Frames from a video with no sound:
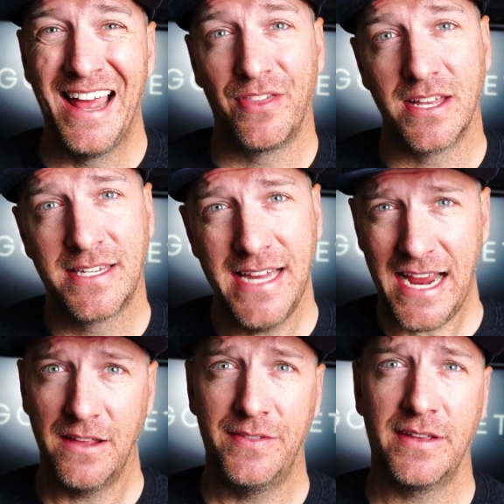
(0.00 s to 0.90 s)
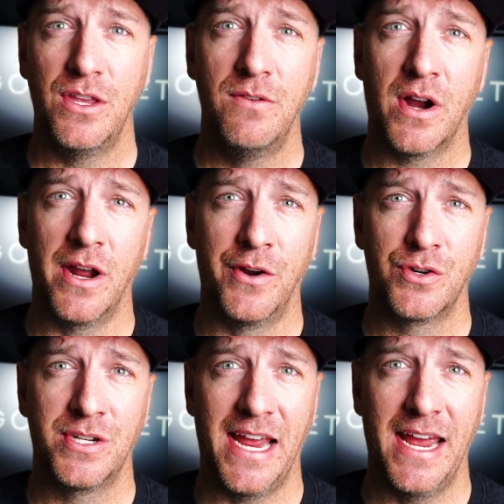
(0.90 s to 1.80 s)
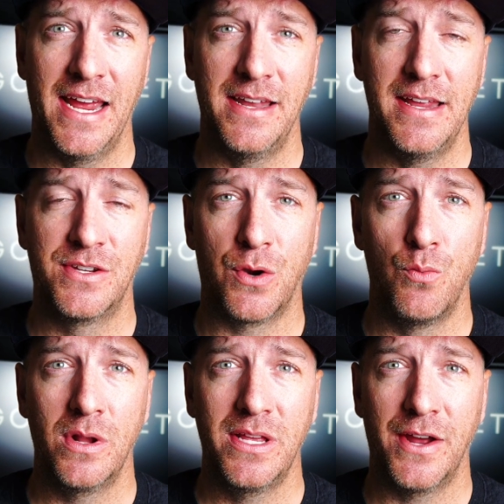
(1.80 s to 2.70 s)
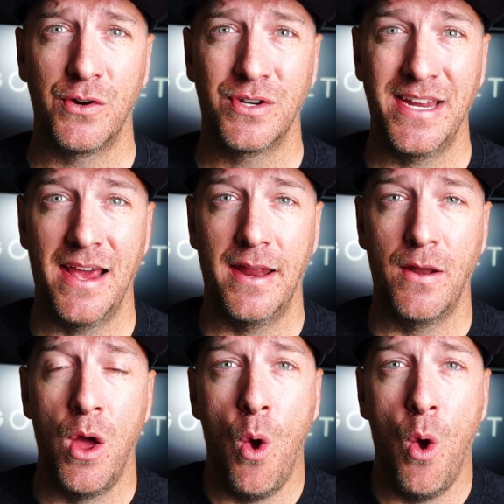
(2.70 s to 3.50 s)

The second thing that you've got to understand is to really understand,